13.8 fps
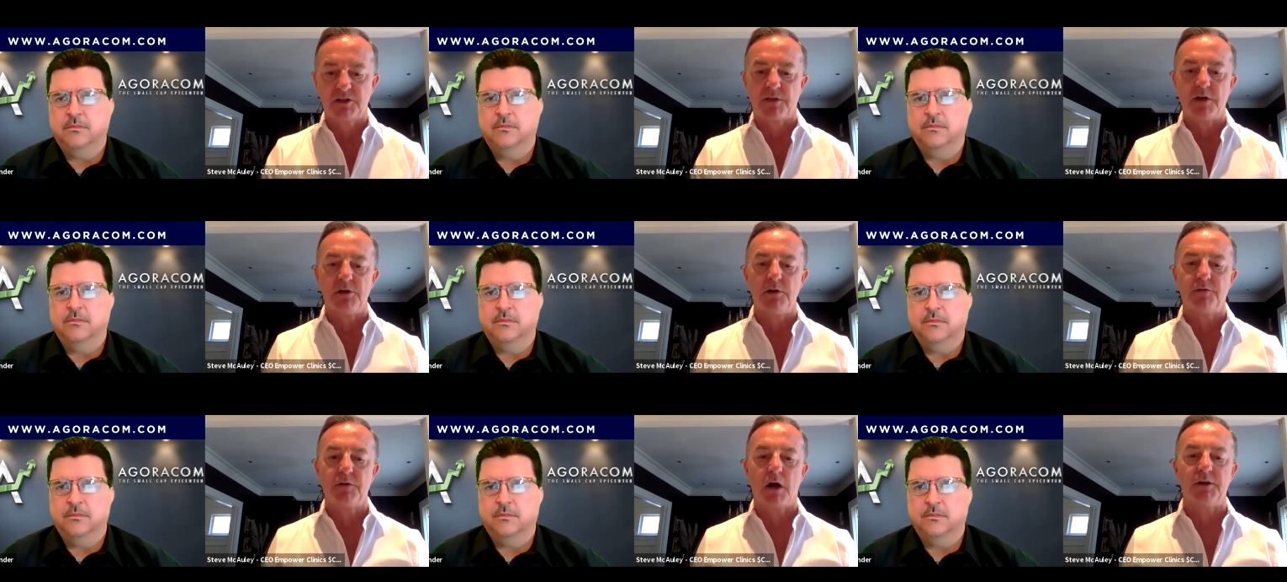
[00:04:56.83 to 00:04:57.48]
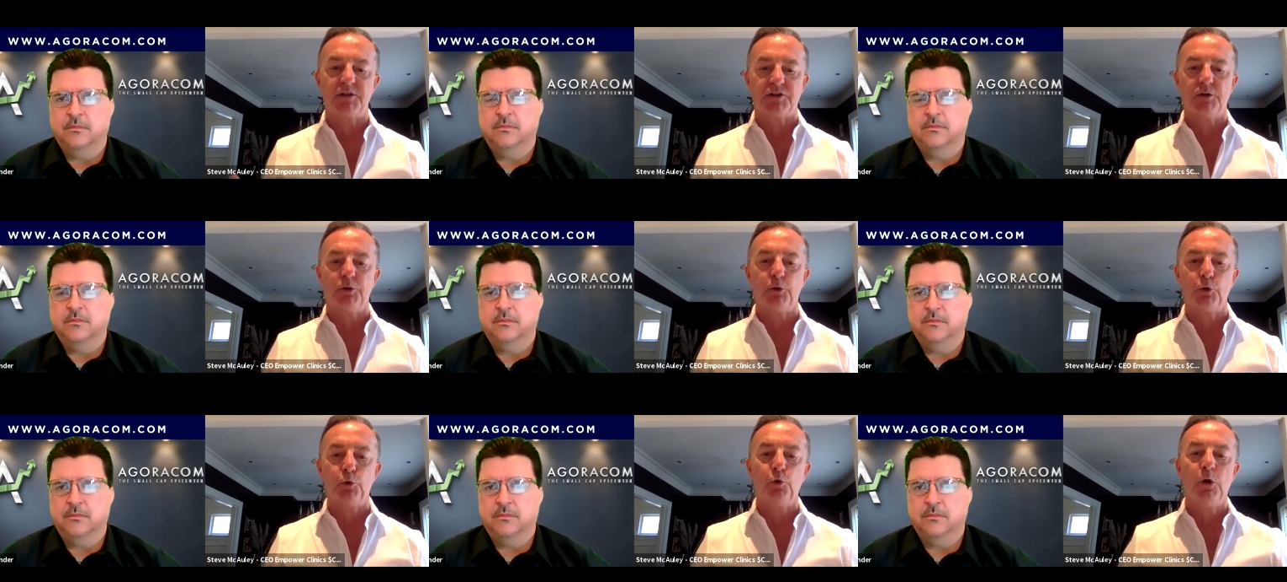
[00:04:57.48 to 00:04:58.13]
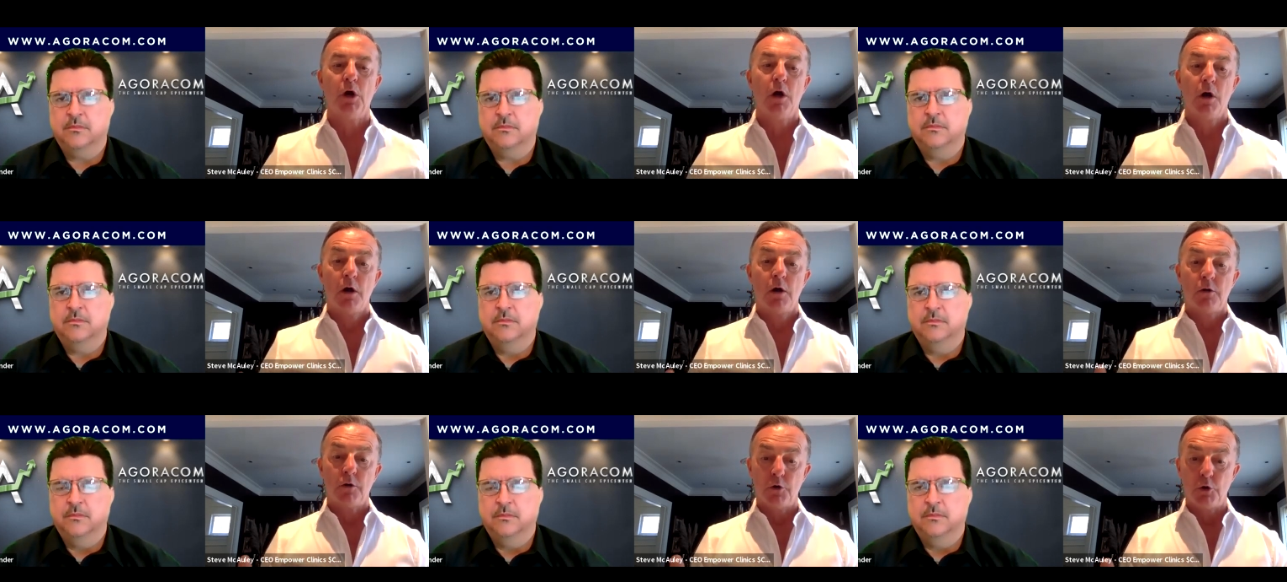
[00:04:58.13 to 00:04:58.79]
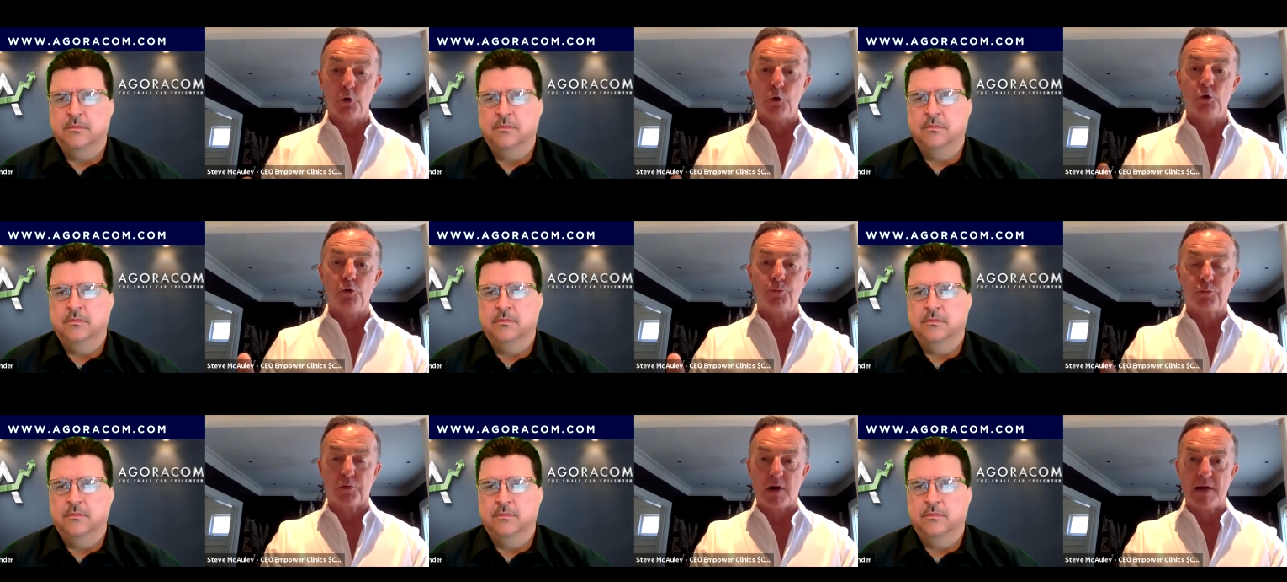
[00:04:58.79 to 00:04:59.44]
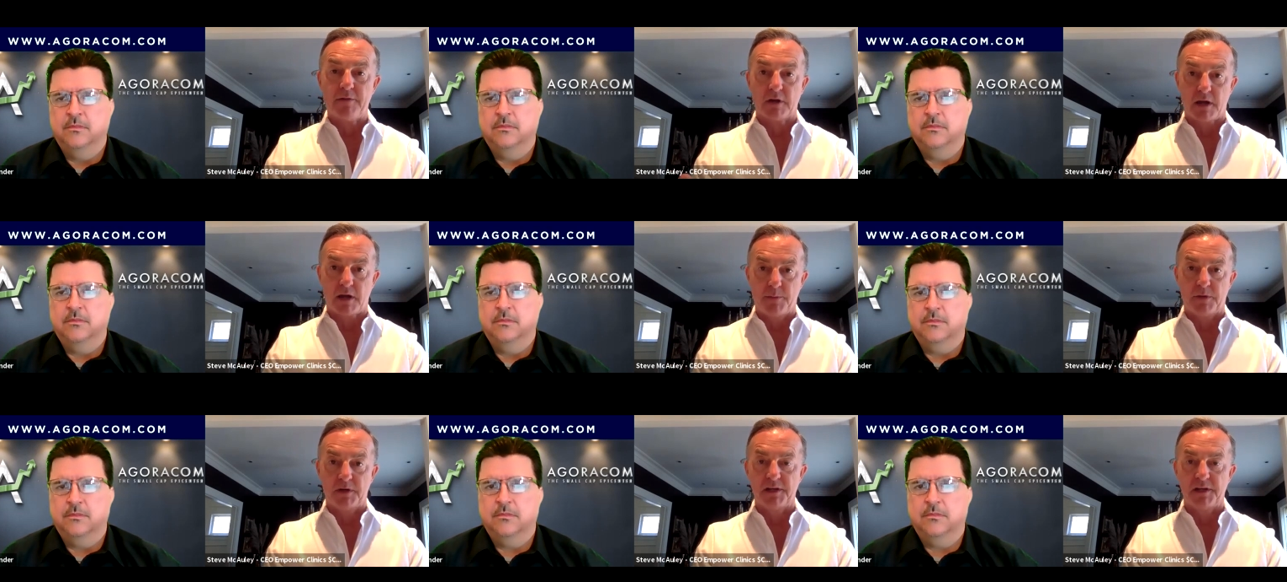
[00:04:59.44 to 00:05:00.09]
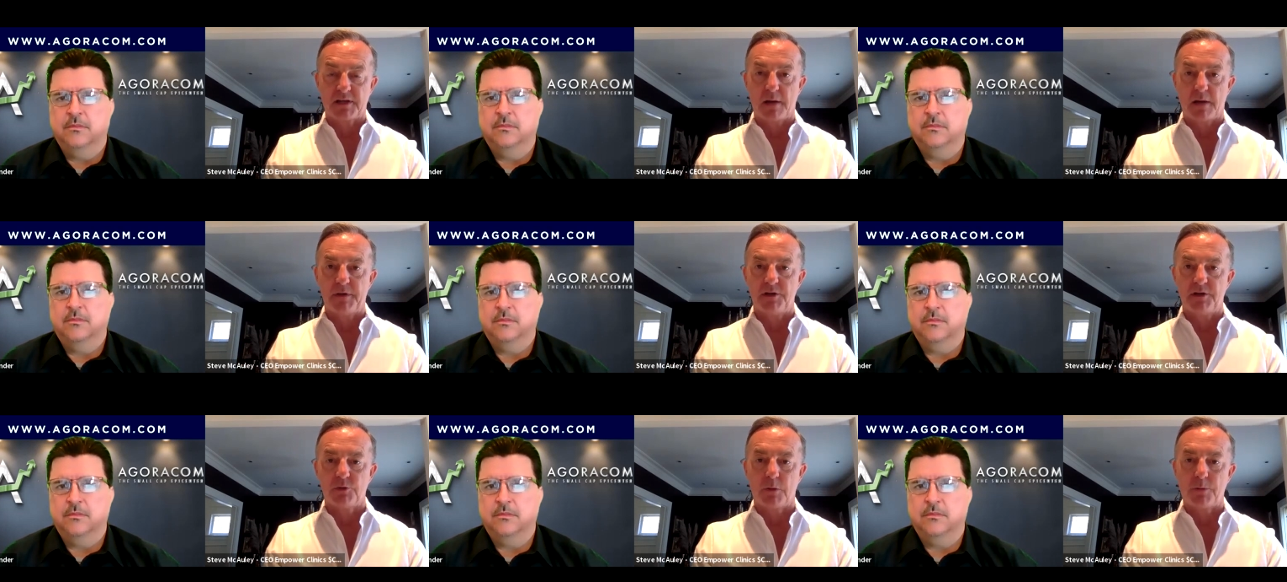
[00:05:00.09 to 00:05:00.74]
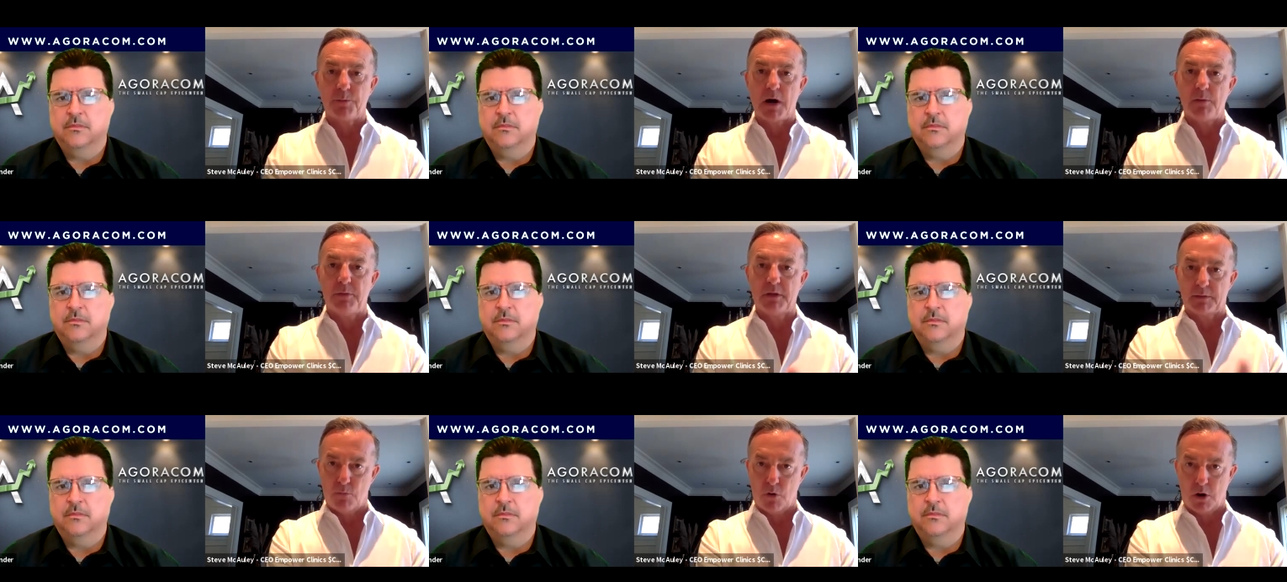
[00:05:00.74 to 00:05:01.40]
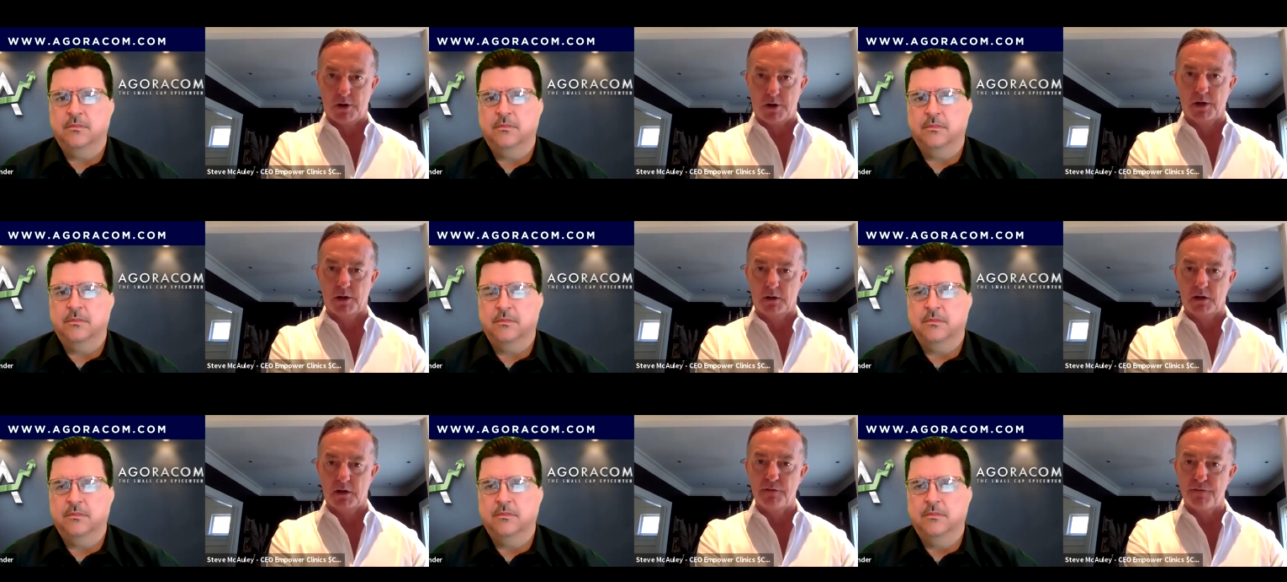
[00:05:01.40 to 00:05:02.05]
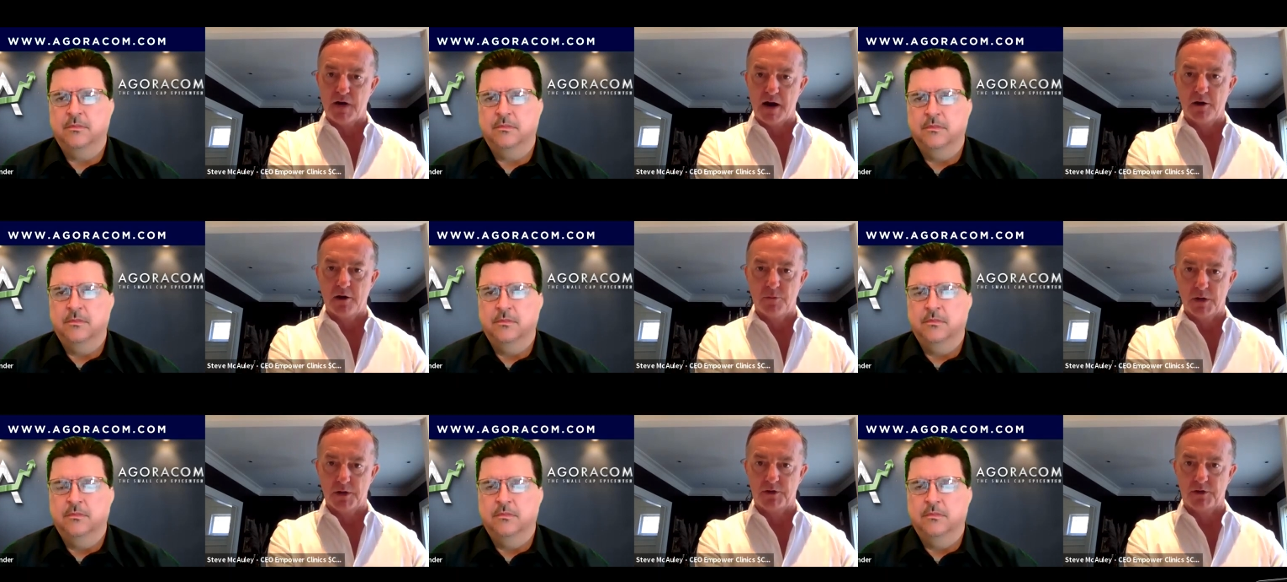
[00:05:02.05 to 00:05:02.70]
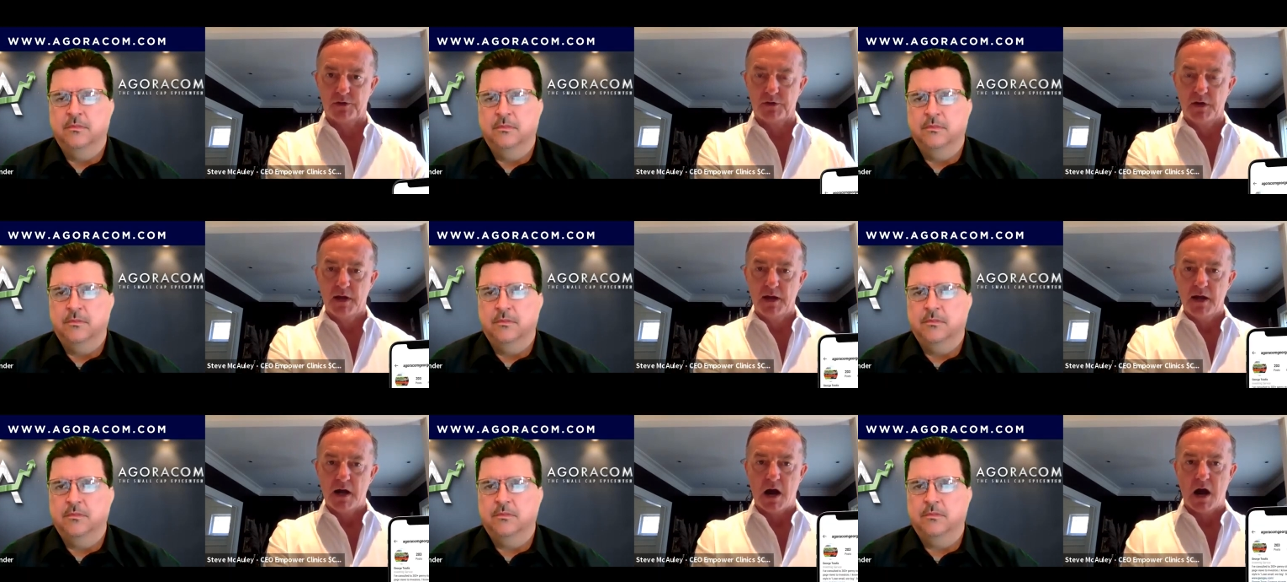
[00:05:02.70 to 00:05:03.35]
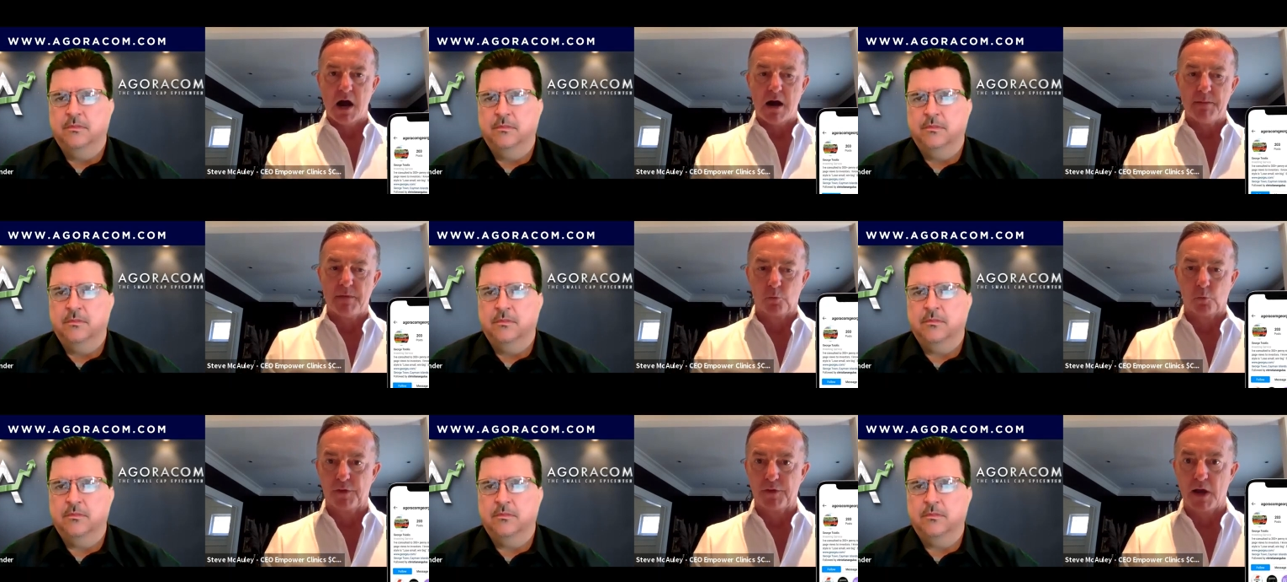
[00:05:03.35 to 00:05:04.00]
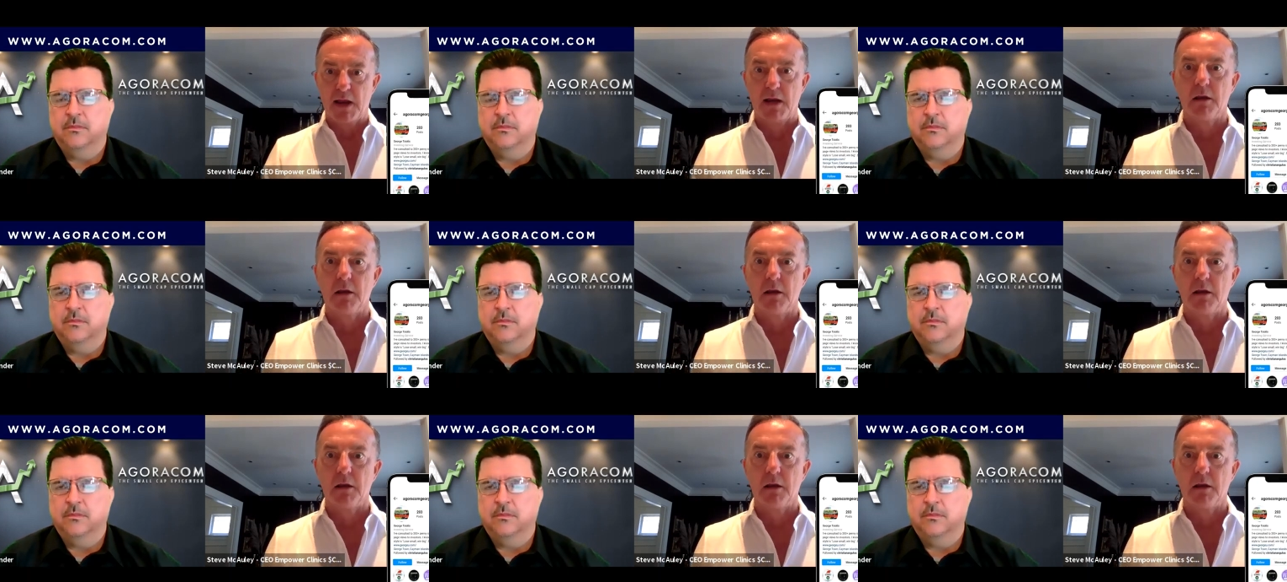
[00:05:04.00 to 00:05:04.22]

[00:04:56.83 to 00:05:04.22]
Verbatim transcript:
Speaker 1: And then you've got two new private companies coming into a public market environment um, with a